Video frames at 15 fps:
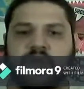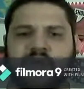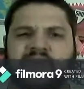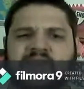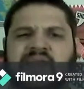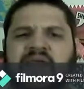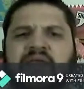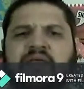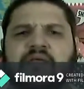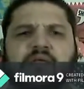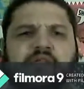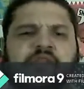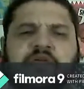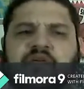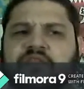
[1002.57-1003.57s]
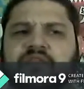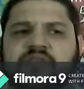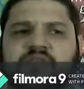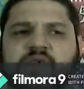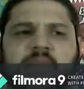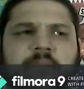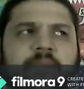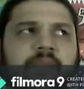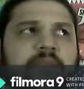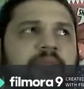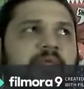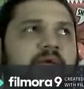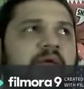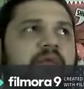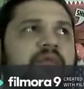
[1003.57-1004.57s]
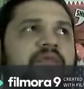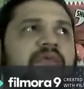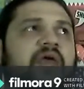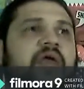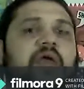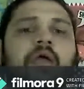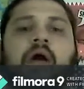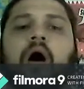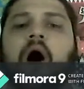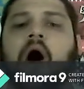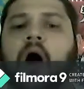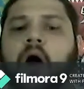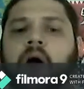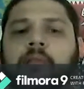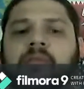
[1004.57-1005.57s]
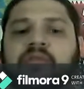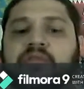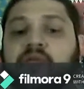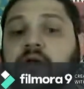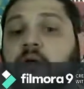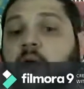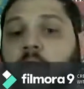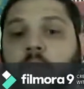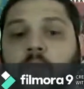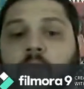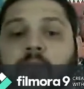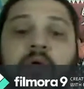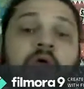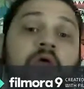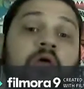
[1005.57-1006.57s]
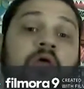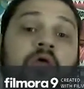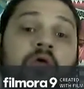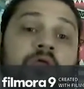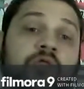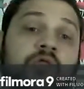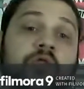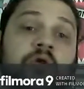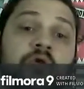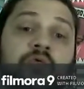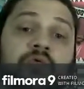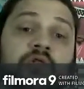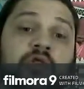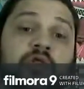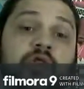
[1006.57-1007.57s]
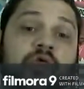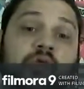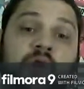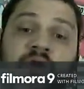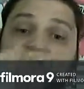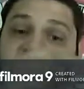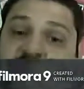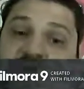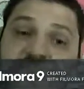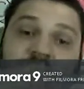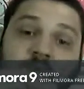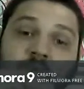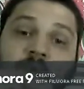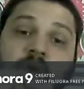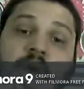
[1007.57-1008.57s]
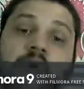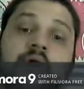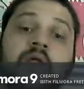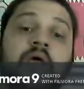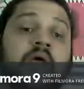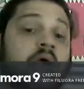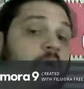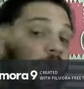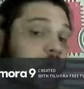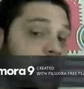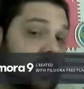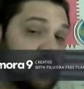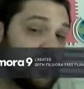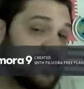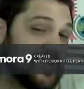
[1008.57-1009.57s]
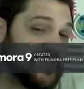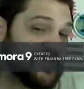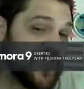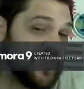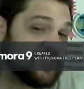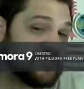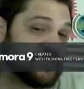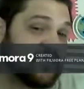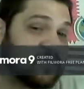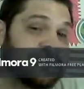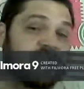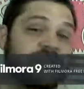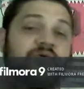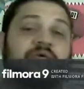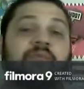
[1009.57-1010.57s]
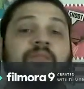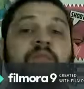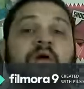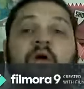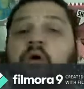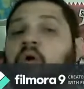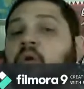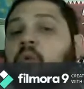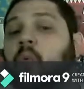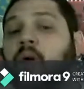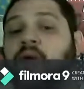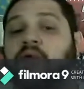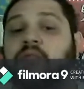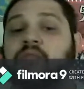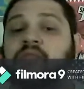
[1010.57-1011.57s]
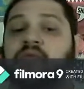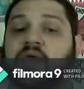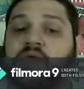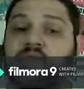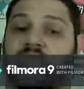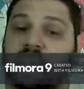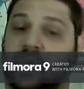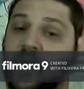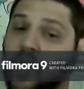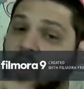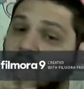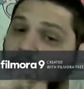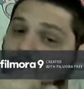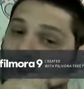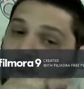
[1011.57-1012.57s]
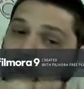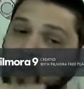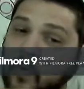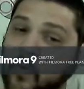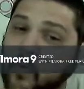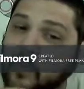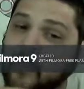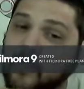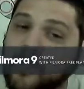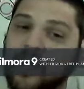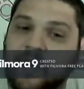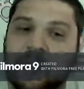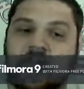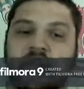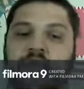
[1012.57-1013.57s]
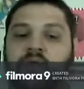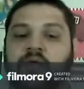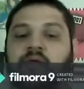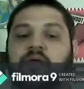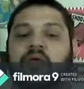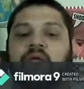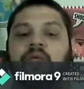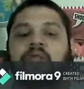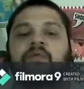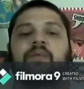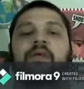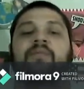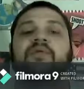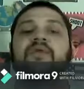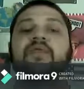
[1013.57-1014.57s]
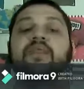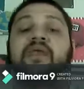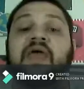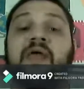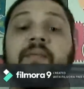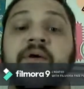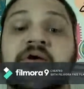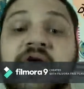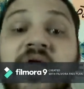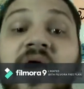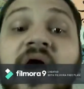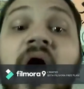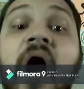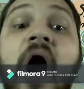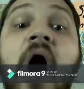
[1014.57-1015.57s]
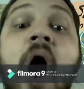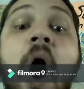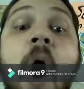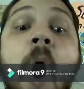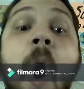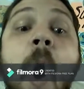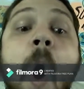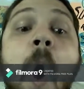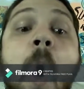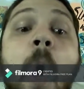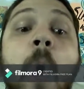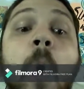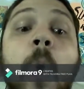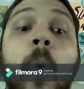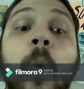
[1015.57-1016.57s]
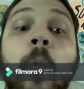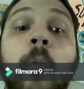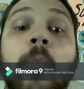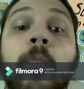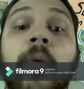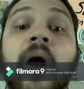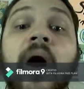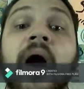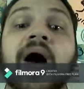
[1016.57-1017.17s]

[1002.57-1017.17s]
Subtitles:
and say they say hom instead of home, do you underline the word? Be patient with them, wait and say home. You maybe get in the camera and you're like home.